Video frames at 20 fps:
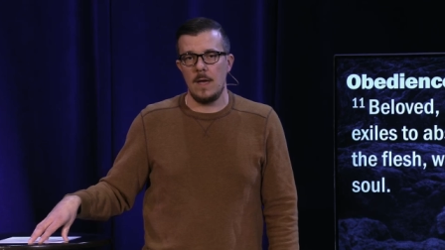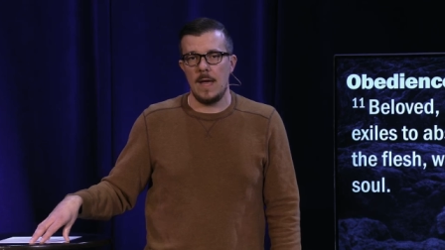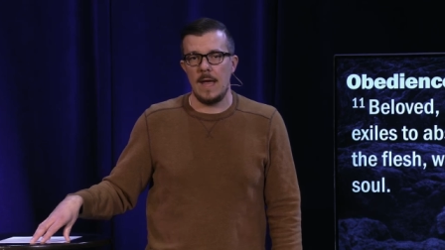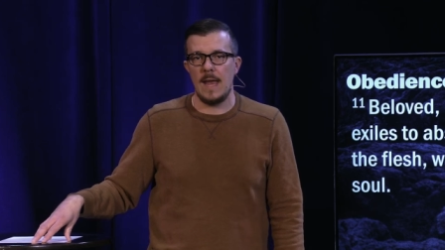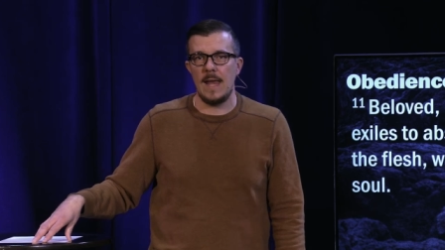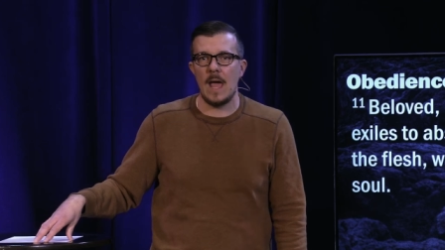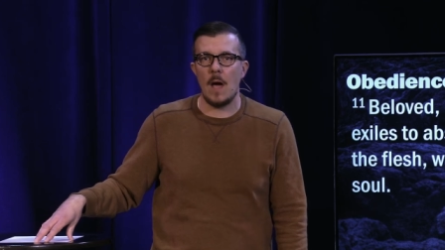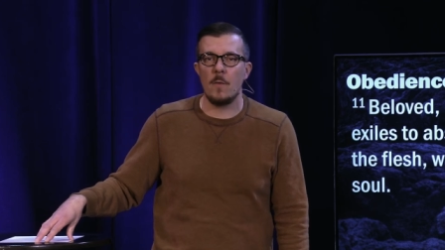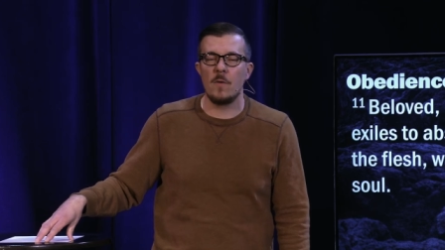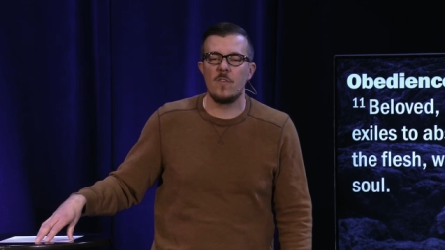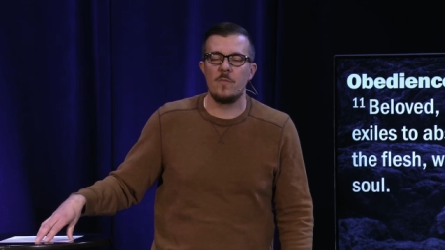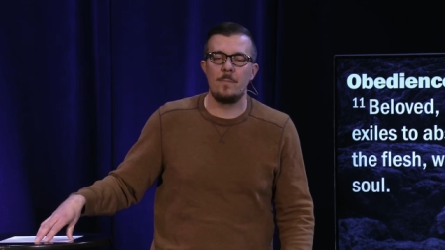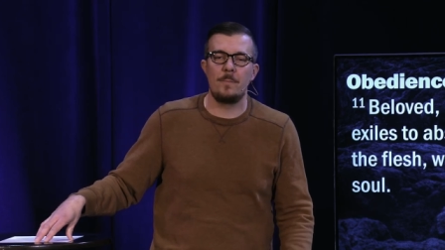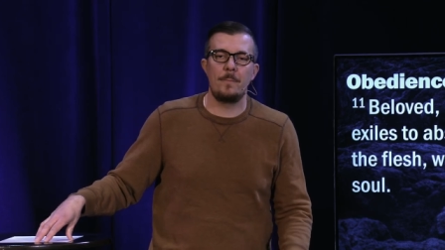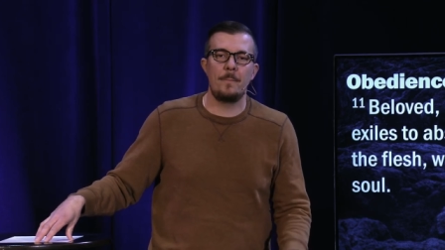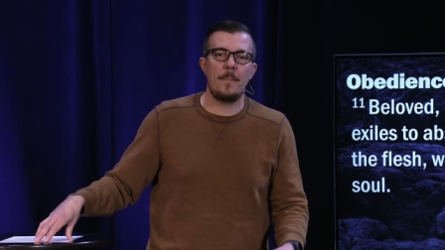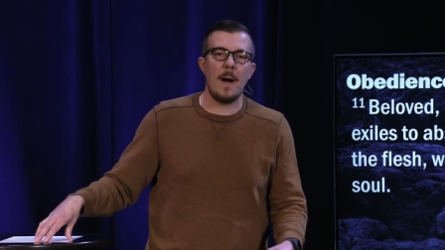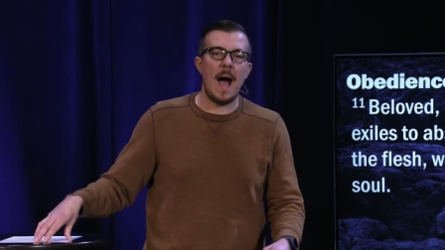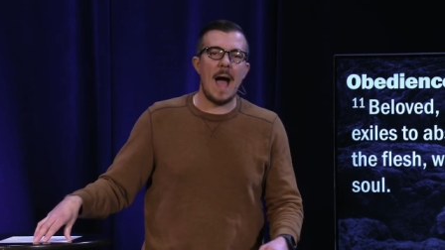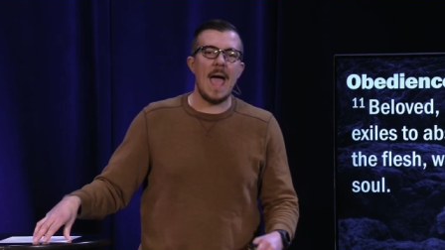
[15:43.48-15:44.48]
And I was
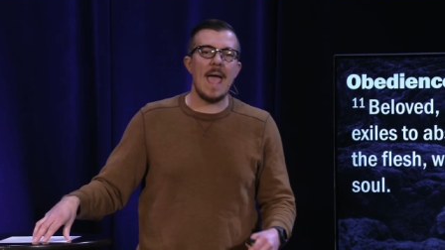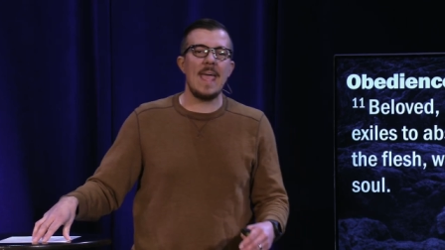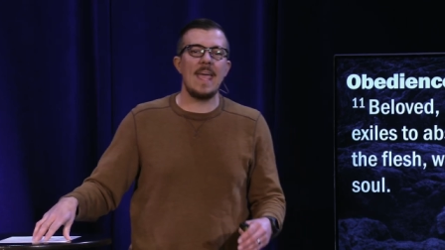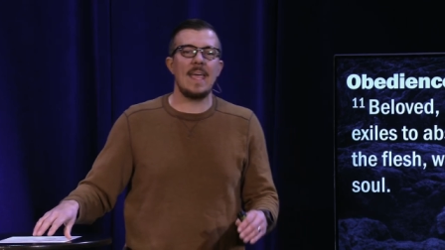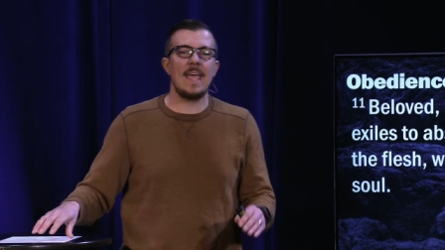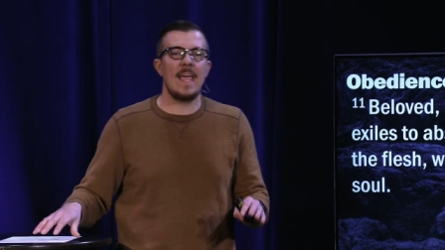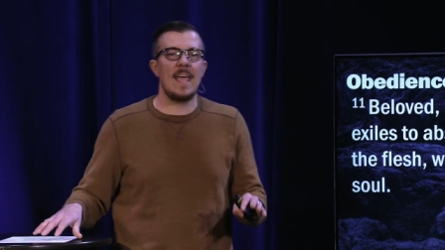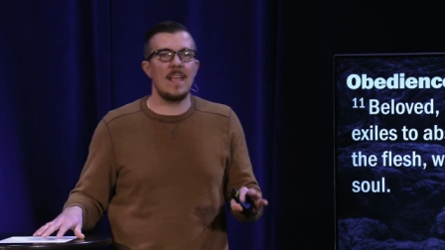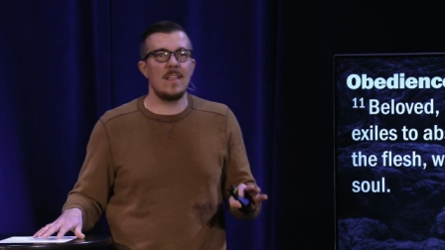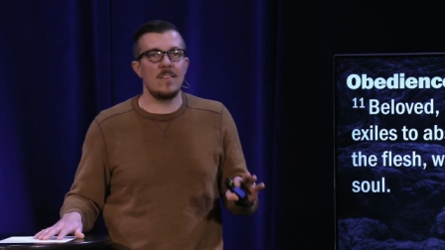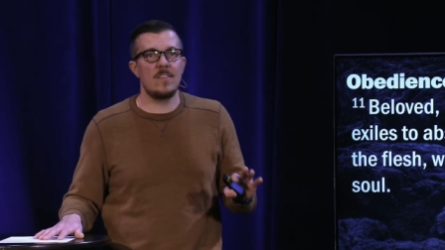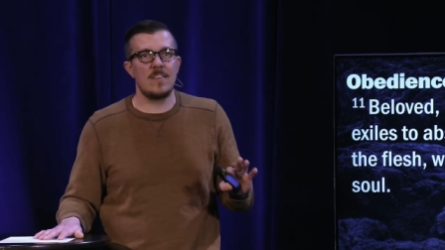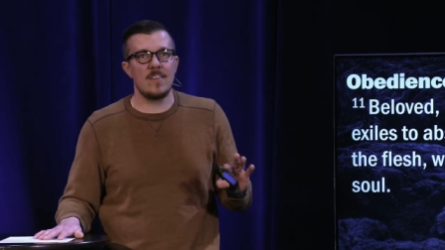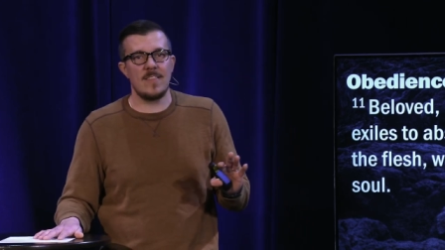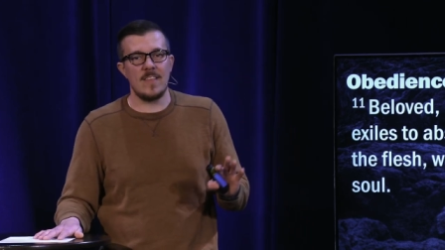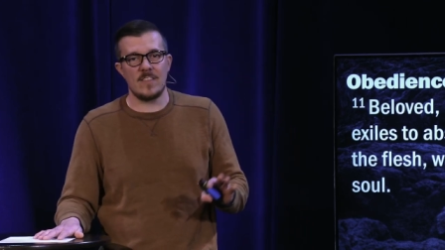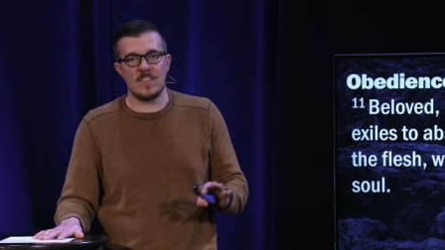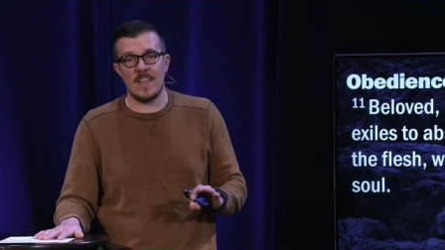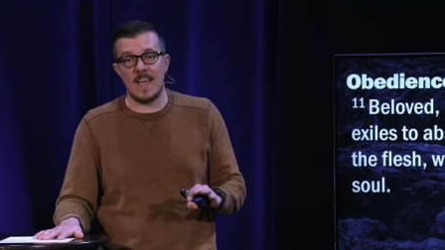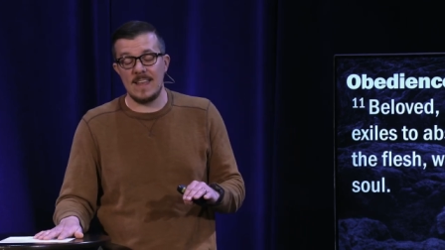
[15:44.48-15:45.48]
buying into
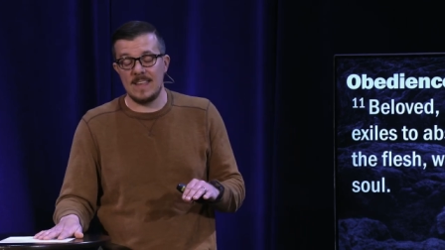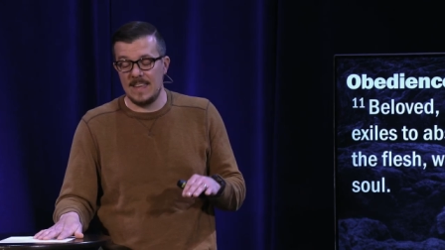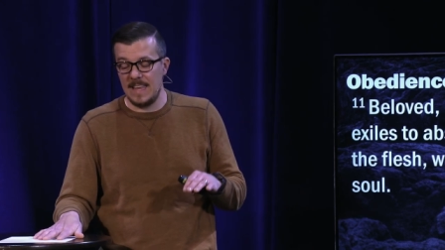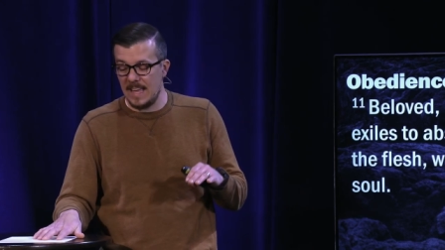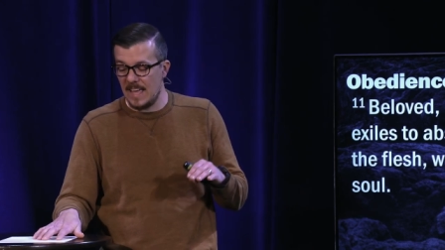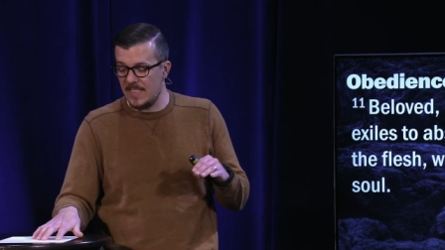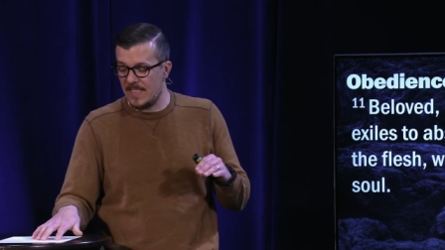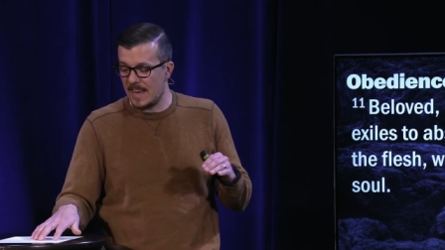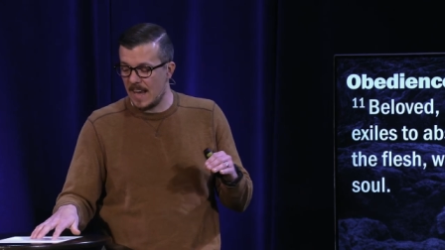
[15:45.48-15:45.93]
this idea